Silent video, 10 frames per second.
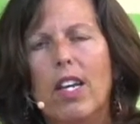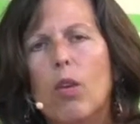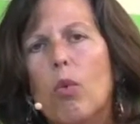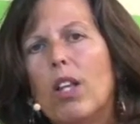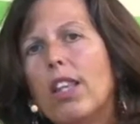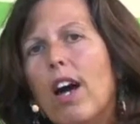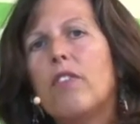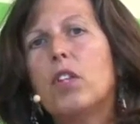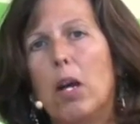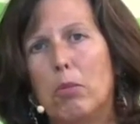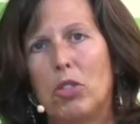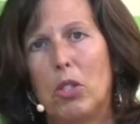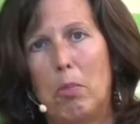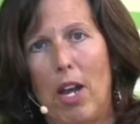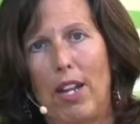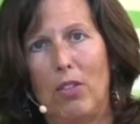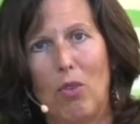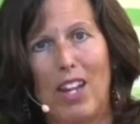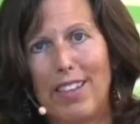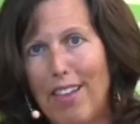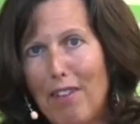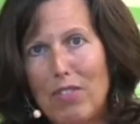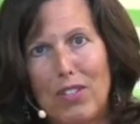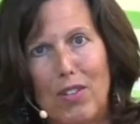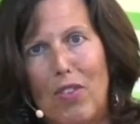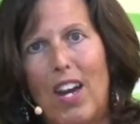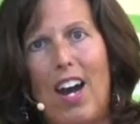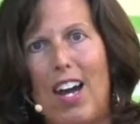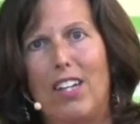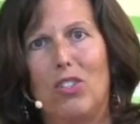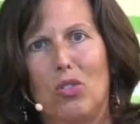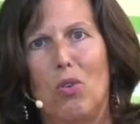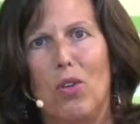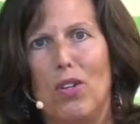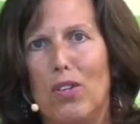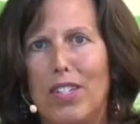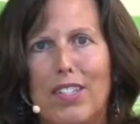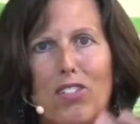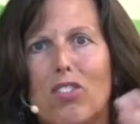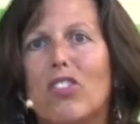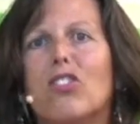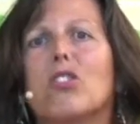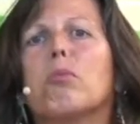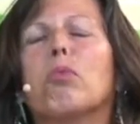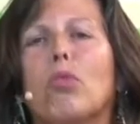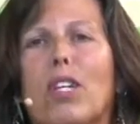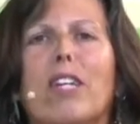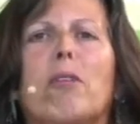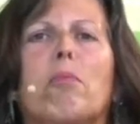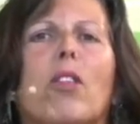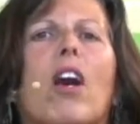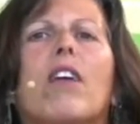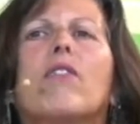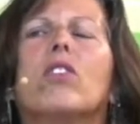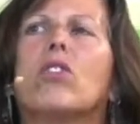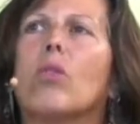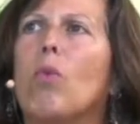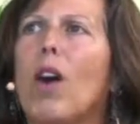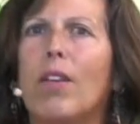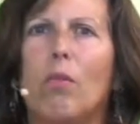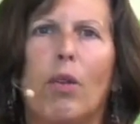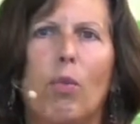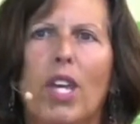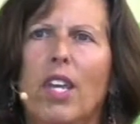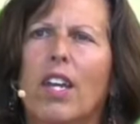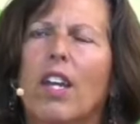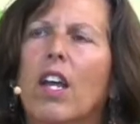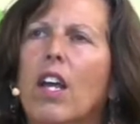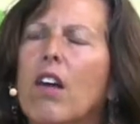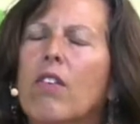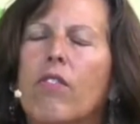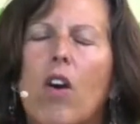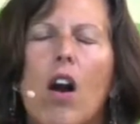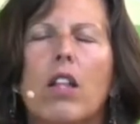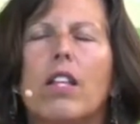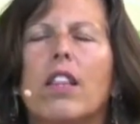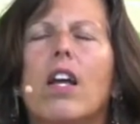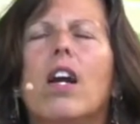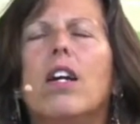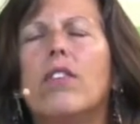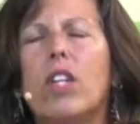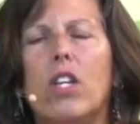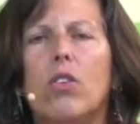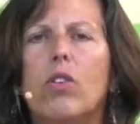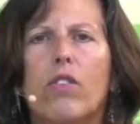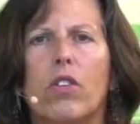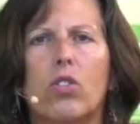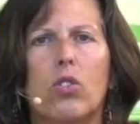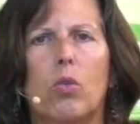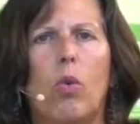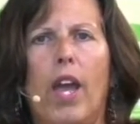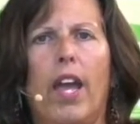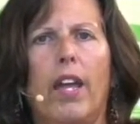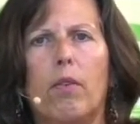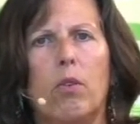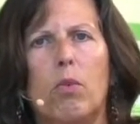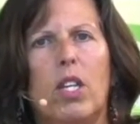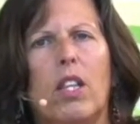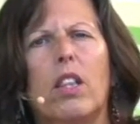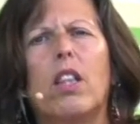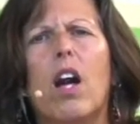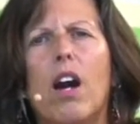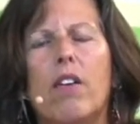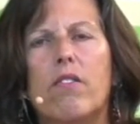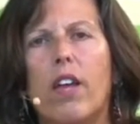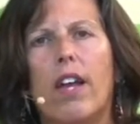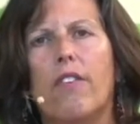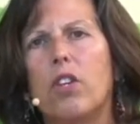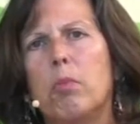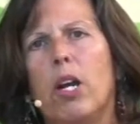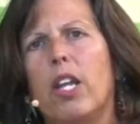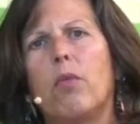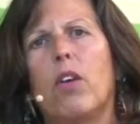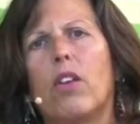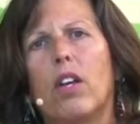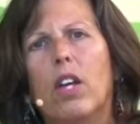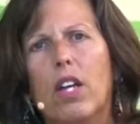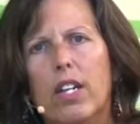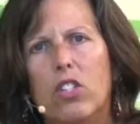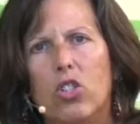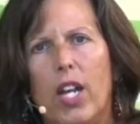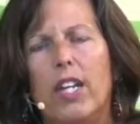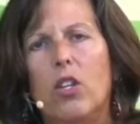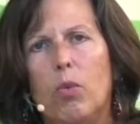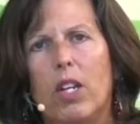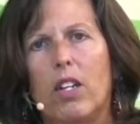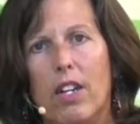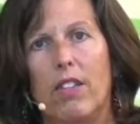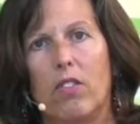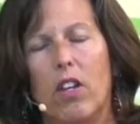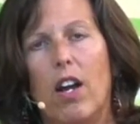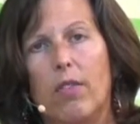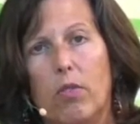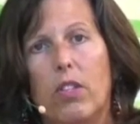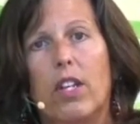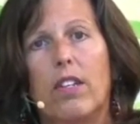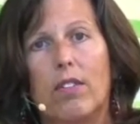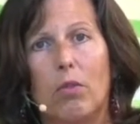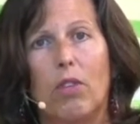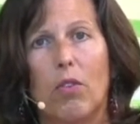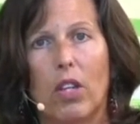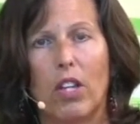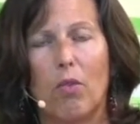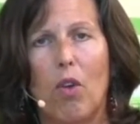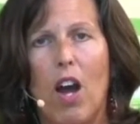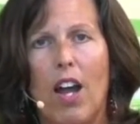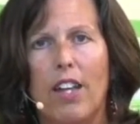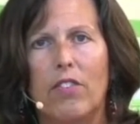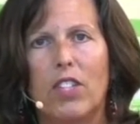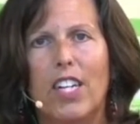Well, love comes to mind, right? Love is of the highest order. It is the supreme. Love is the one when we can fall in love in a universal way, when we can love everybody with a genuine kind of love, well, then we've really arrived.